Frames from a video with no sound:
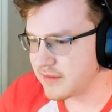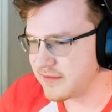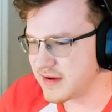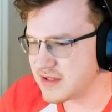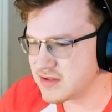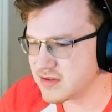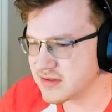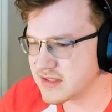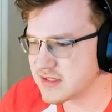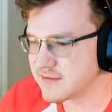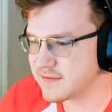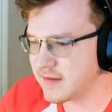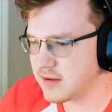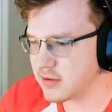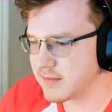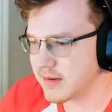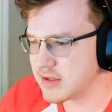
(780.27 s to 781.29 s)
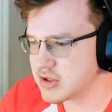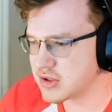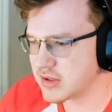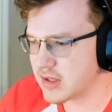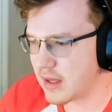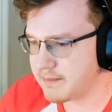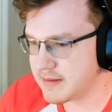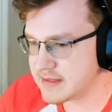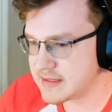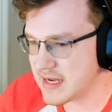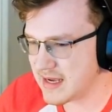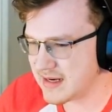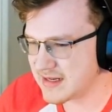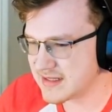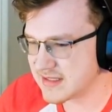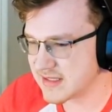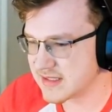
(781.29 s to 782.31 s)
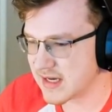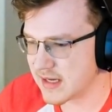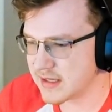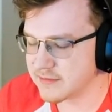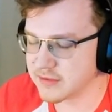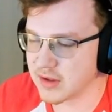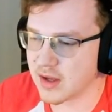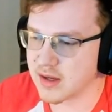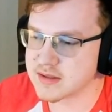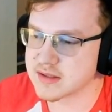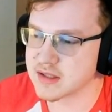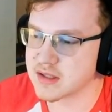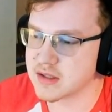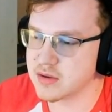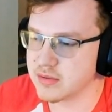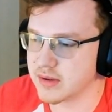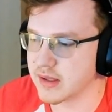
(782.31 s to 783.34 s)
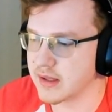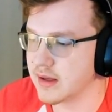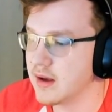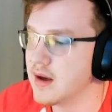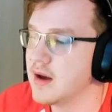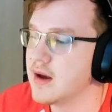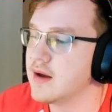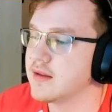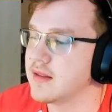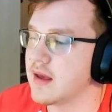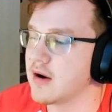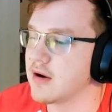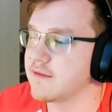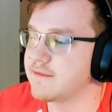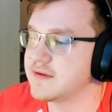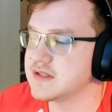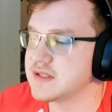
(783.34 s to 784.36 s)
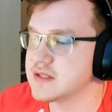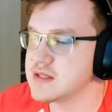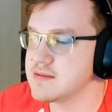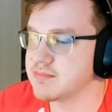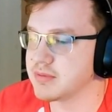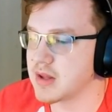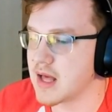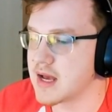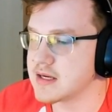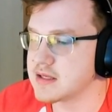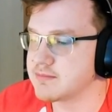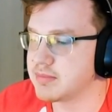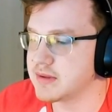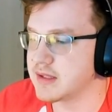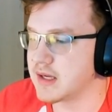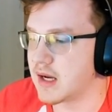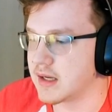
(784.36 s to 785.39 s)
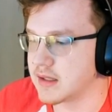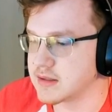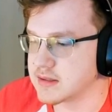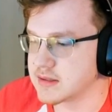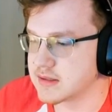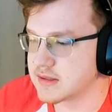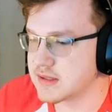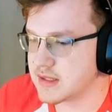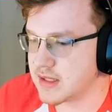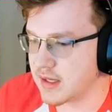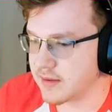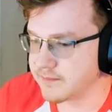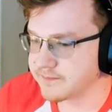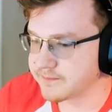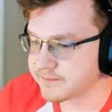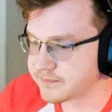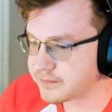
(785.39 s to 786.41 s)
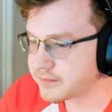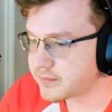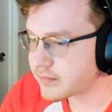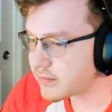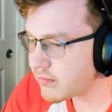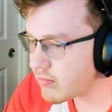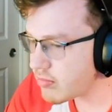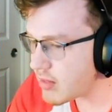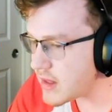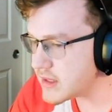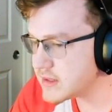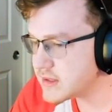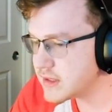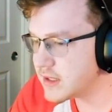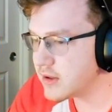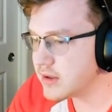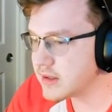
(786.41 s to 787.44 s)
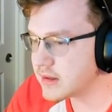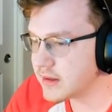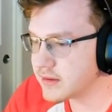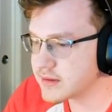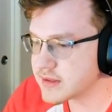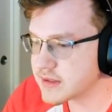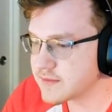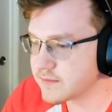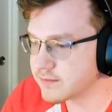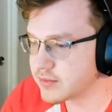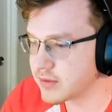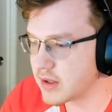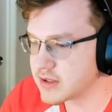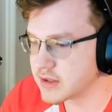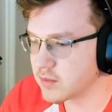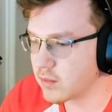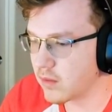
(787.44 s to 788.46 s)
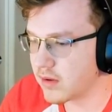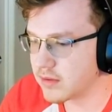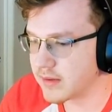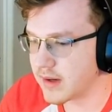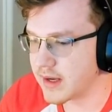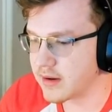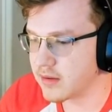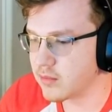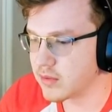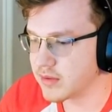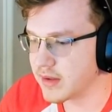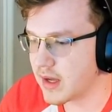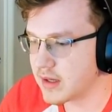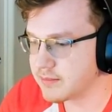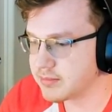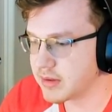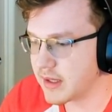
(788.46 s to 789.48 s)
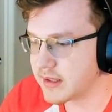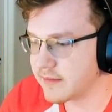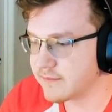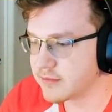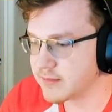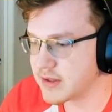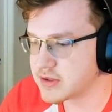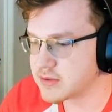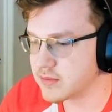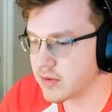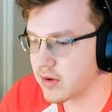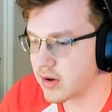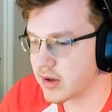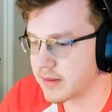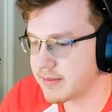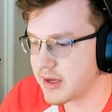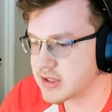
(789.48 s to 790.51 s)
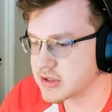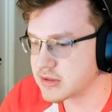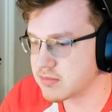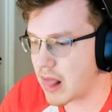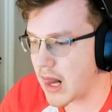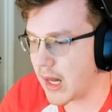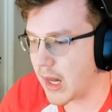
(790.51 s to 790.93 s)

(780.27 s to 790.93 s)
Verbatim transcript: Facial disfigurement should not be taken as a sign of lost acuity. They are physically blind but not unseeing. Security clearances from Project Walrider will not apply to information regarding patients.